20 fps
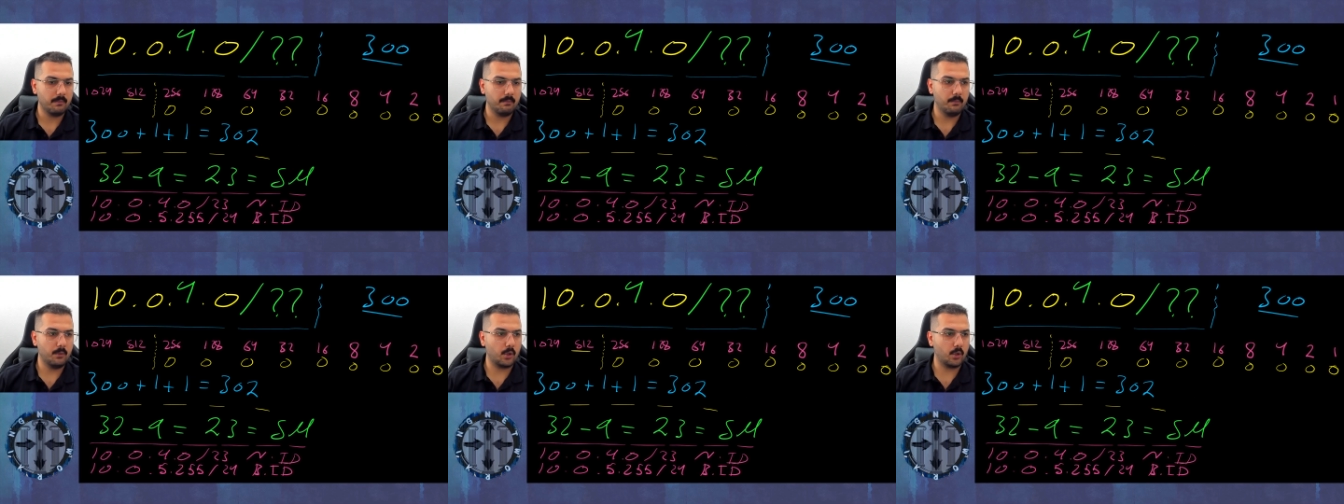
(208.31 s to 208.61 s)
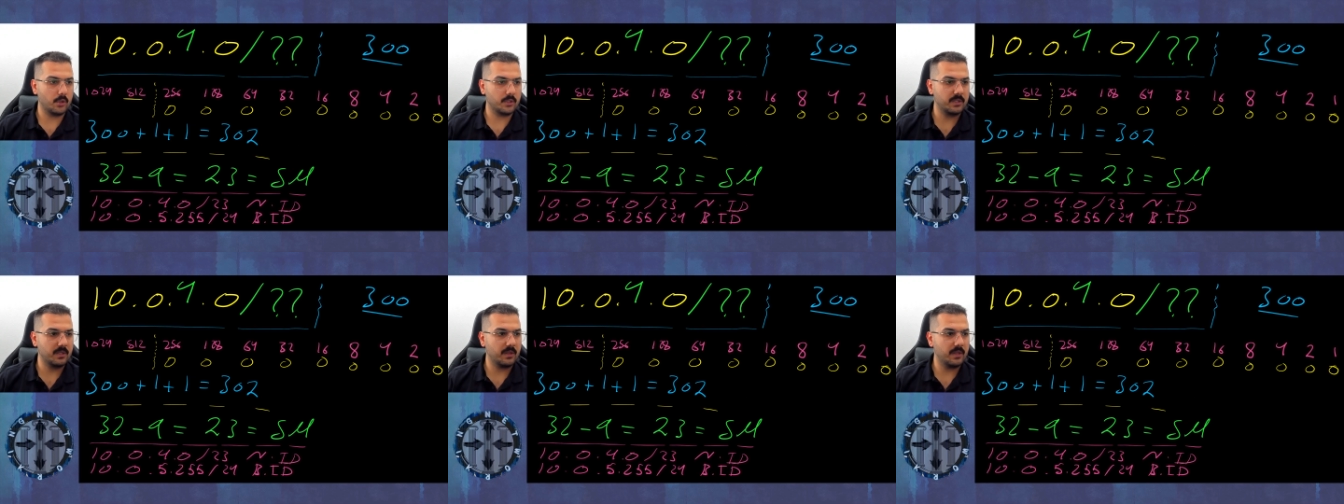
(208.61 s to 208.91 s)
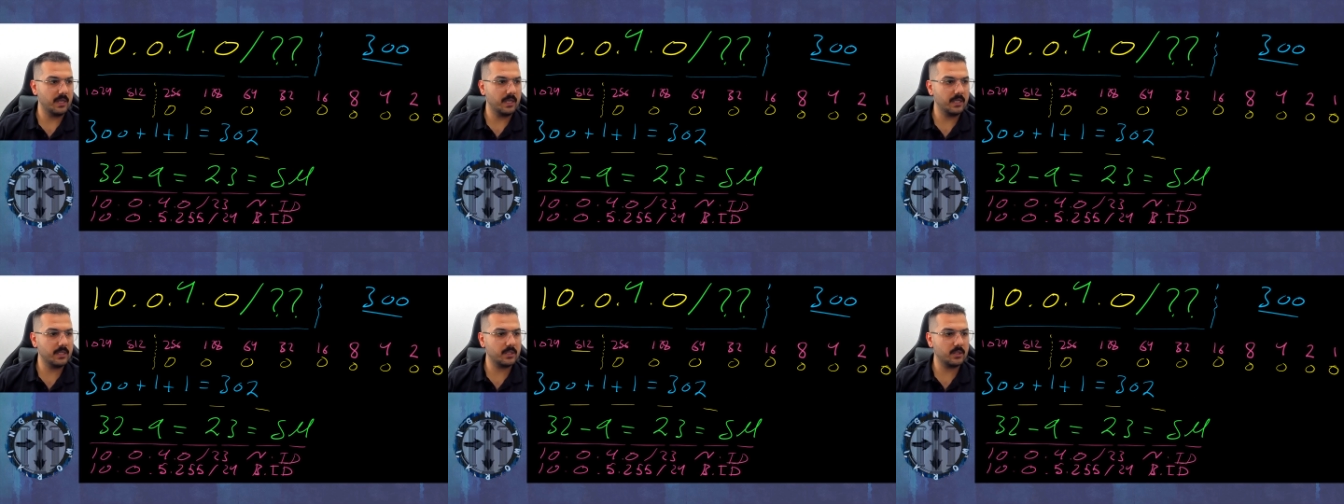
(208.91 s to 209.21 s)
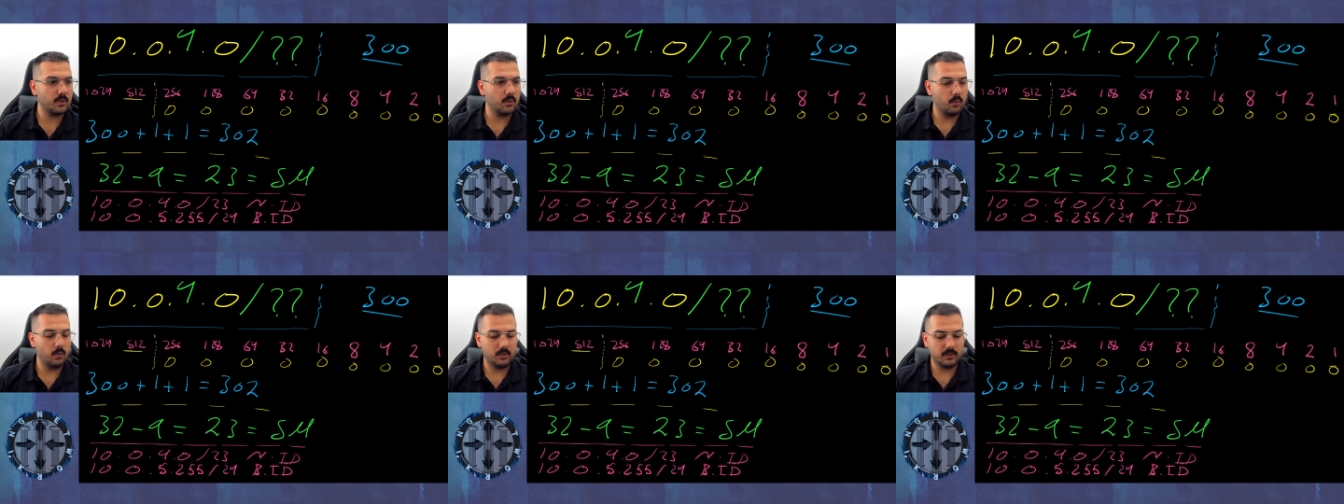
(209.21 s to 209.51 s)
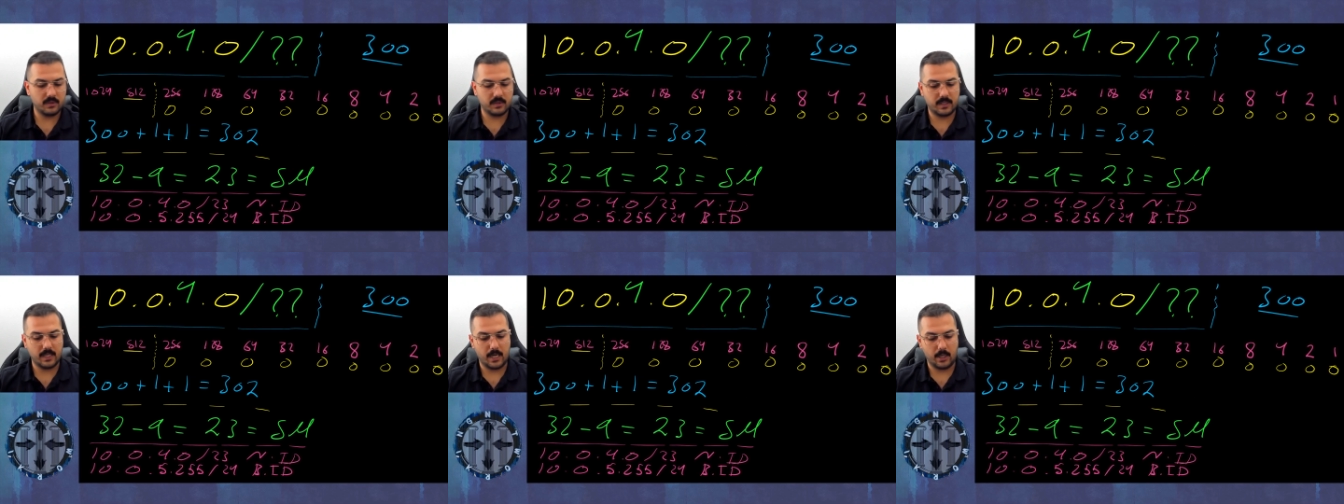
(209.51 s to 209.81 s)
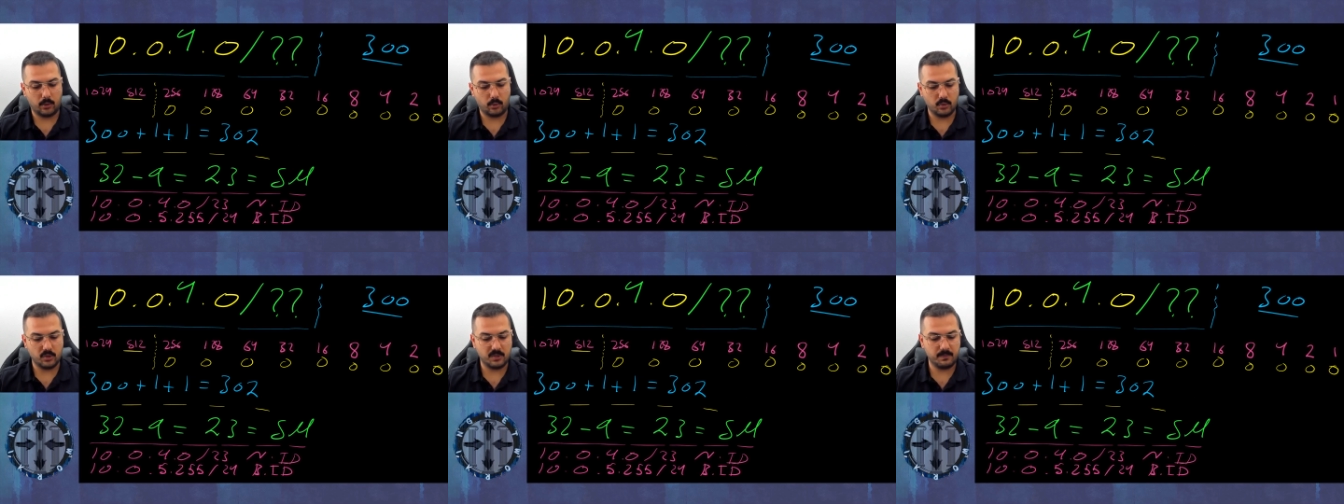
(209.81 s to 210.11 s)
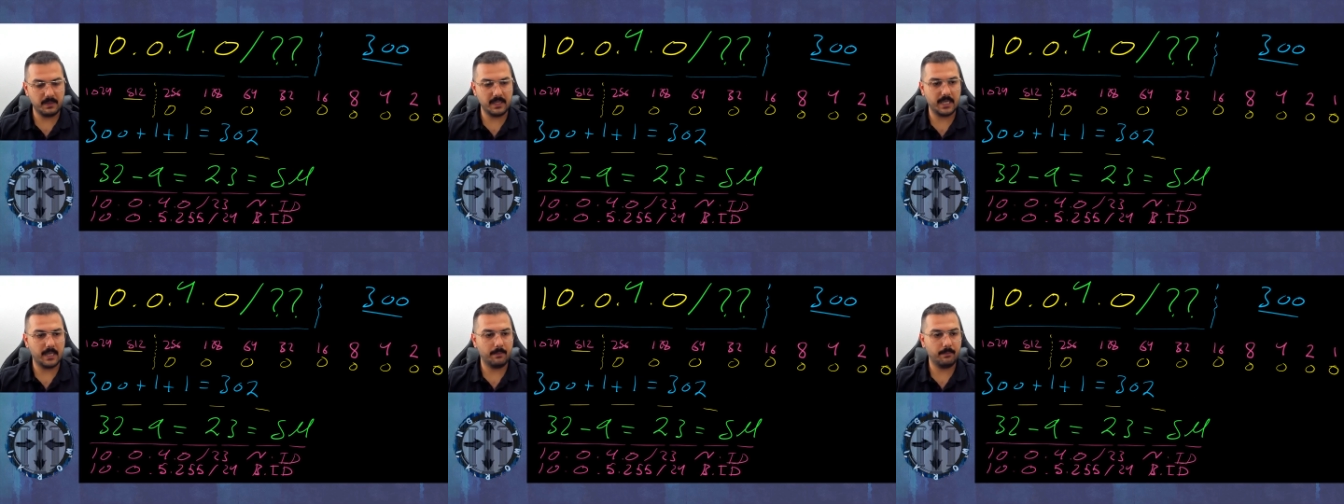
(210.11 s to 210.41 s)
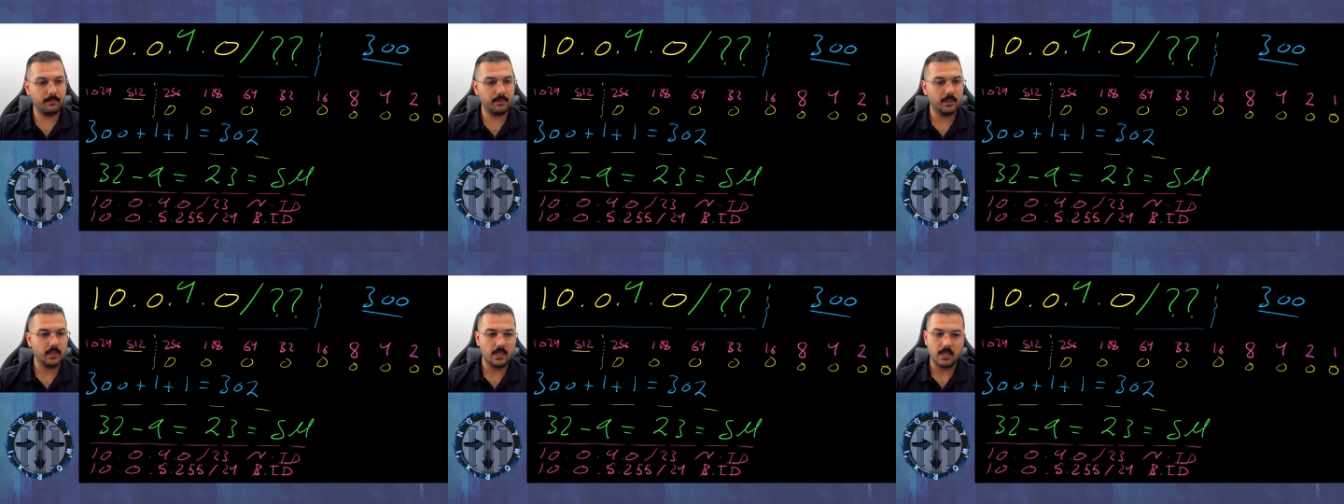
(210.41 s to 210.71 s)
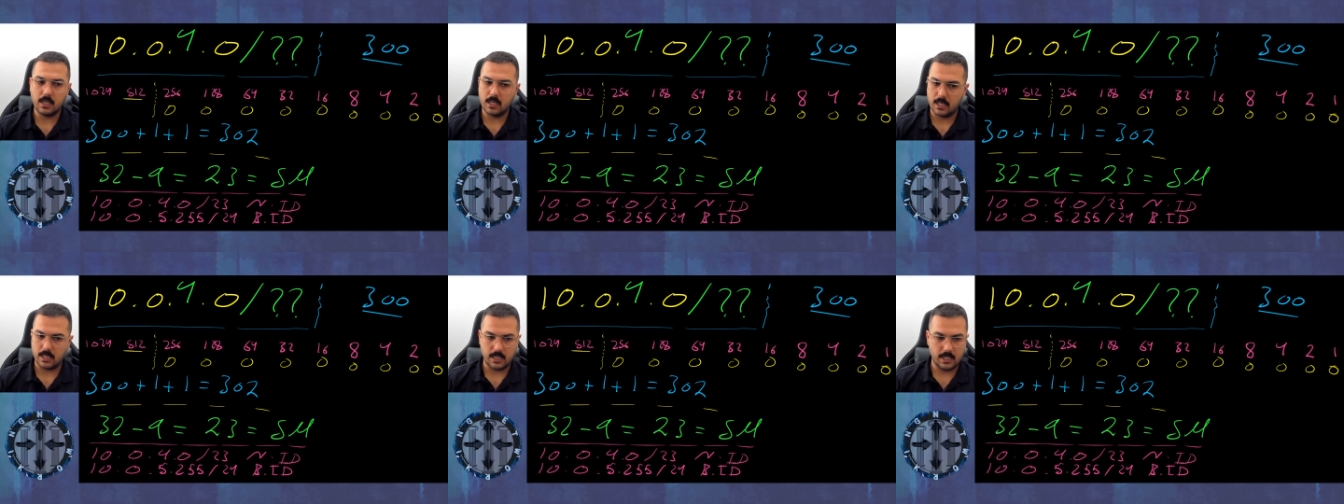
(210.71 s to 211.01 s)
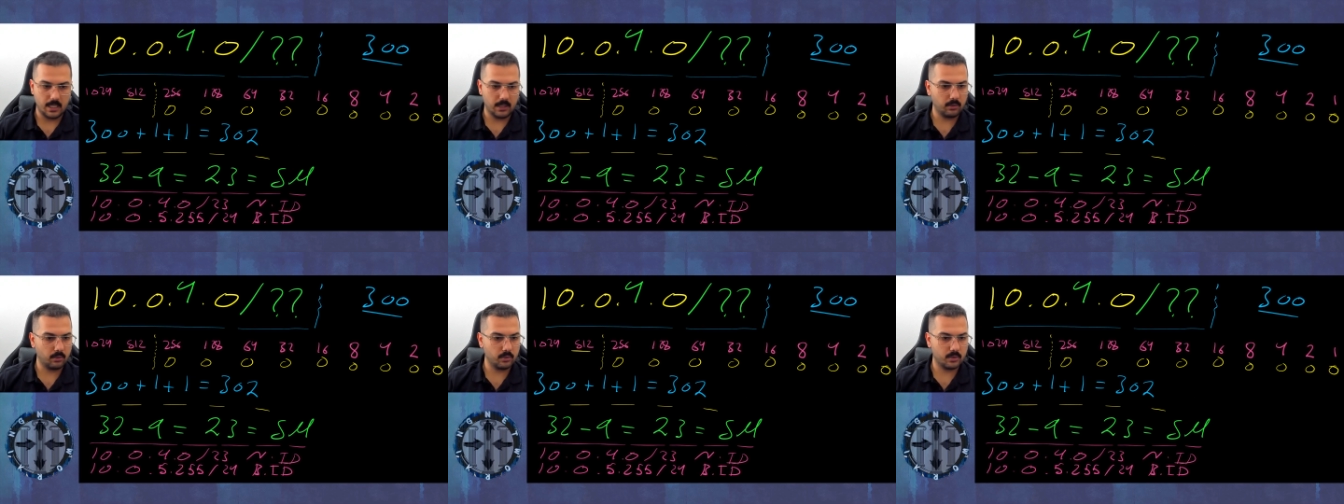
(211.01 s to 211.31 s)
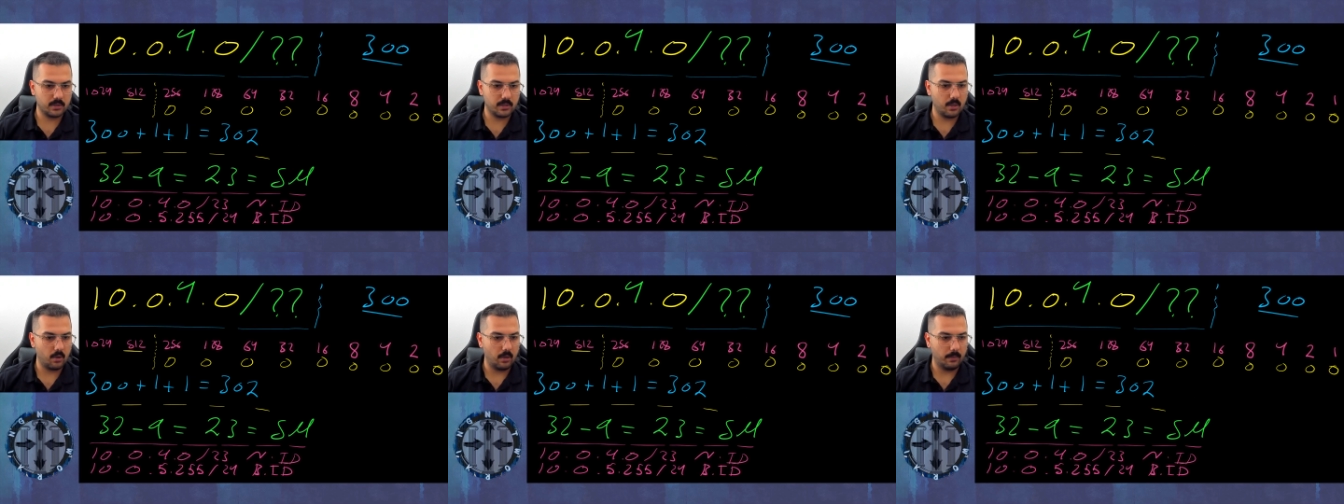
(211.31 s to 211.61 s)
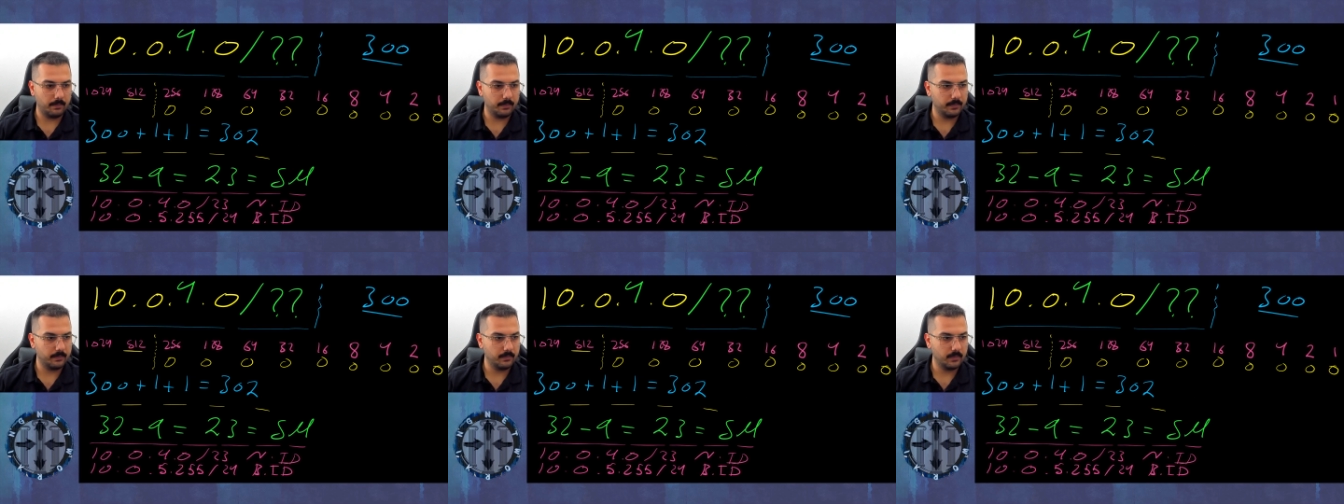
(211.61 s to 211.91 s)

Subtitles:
because things will start to speed up, not to slow